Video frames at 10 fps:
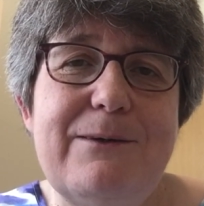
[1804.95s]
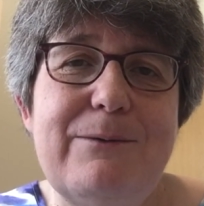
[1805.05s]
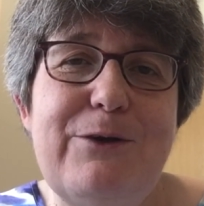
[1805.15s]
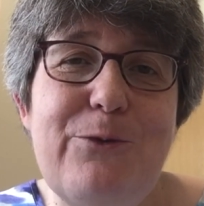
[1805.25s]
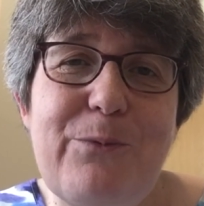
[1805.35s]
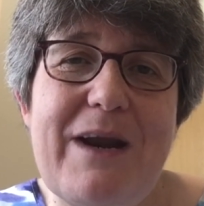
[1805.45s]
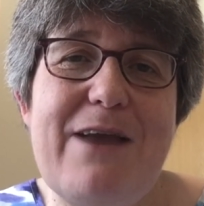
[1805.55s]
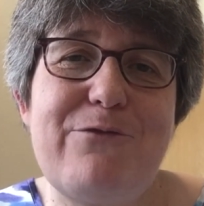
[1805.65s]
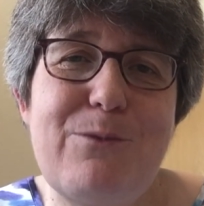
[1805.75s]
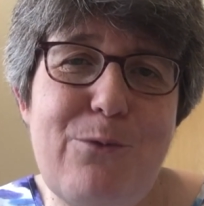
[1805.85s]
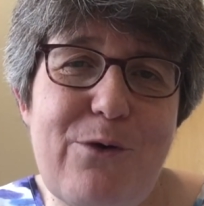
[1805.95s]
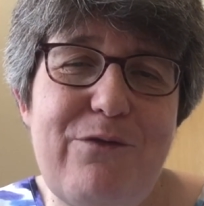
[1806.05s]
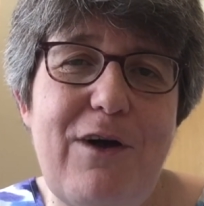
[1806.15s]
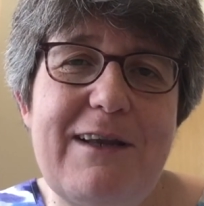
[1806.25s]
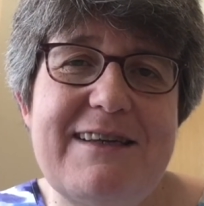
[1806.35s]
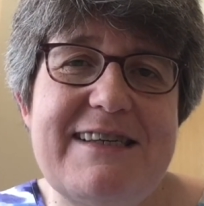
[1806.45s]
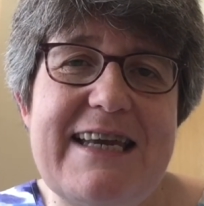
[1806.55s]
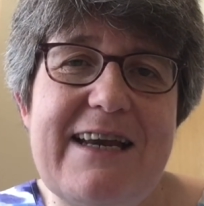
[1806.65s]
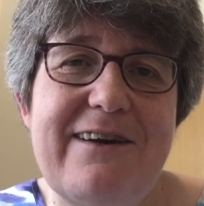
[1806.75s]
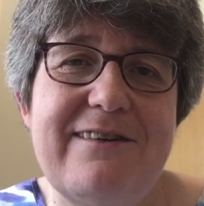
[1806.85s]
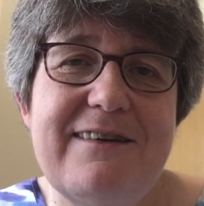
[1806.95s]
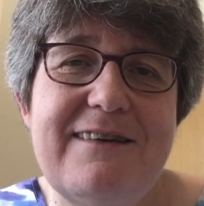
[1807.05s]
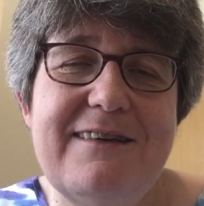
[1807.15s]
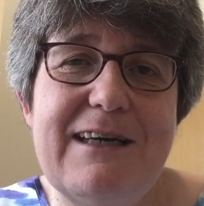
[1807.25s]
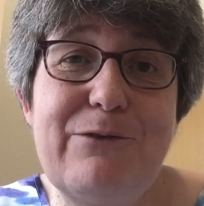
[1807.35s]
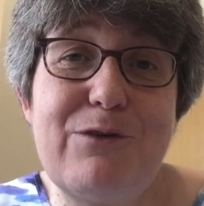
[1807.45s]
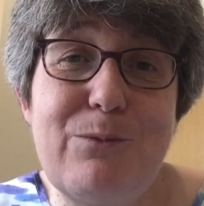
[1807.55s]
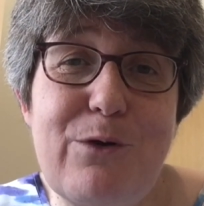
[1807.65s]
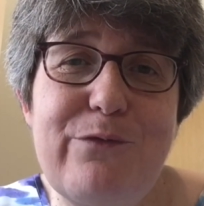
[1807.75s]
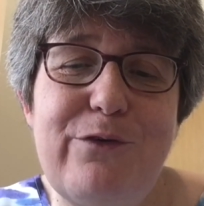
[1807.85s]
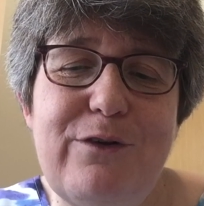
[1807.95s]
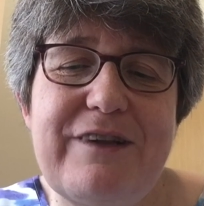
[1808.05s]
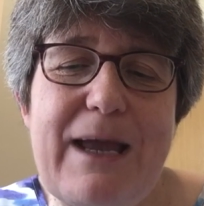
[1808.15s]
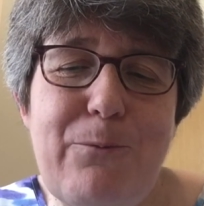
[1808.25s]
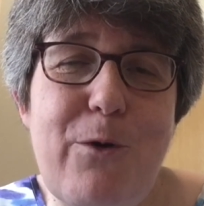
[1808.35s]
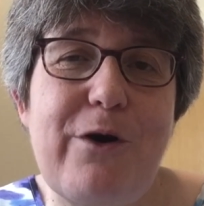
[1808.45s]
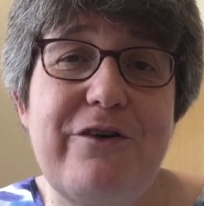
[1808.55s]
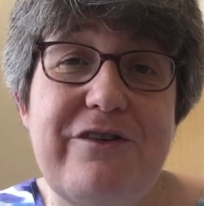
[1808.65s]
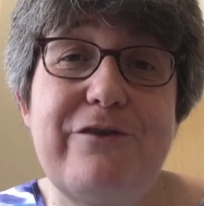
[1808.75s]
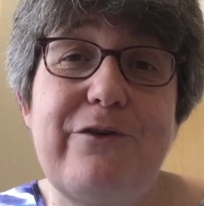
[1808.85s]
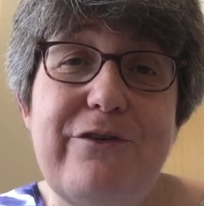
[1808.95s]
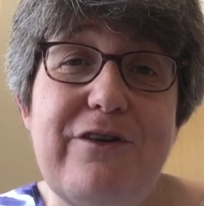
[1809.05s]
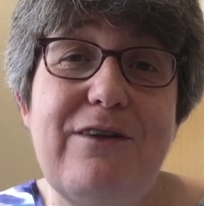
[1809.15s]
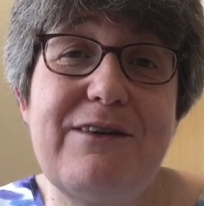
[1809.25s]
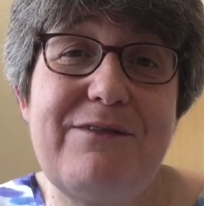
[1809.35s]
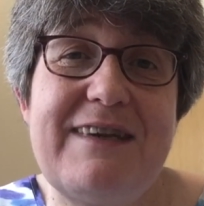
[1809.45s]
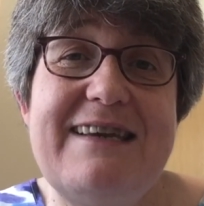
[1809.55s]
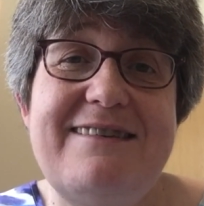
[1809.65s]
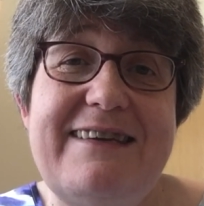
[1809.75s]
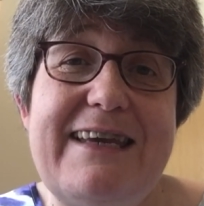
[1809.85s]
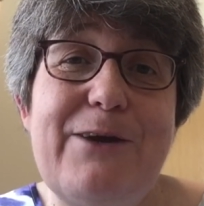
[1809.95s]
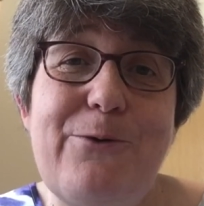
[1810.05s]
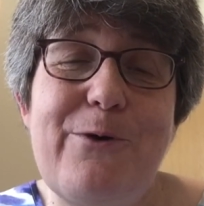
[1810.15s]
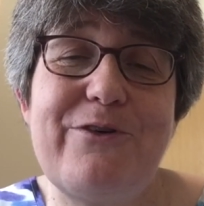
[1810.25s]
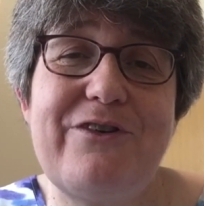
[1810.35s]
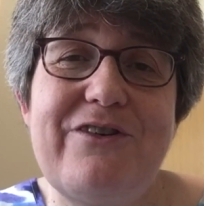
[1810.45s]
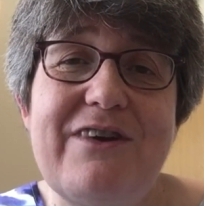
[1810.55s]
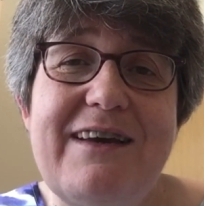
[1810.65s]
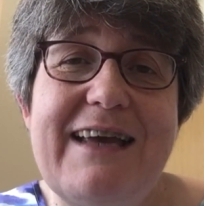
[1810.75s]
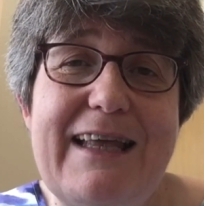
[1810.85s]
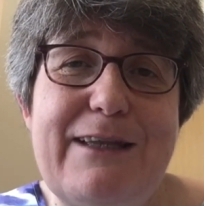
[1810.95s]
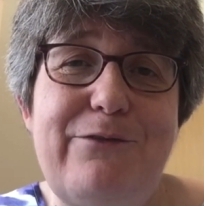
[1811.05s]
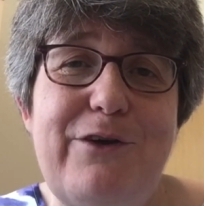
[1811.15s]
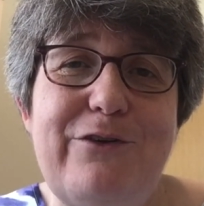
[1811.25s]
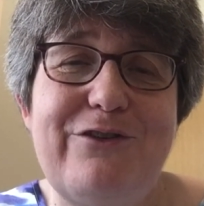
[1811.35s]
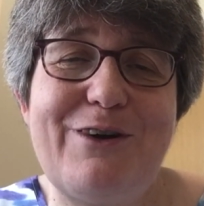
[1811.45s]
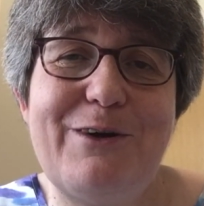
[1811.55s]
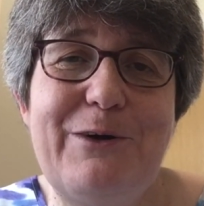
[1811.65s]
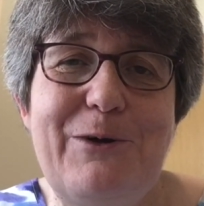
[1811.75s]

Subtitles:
Will you pray for more volunteers and for more full-time workers as a result of TCE courses in the future,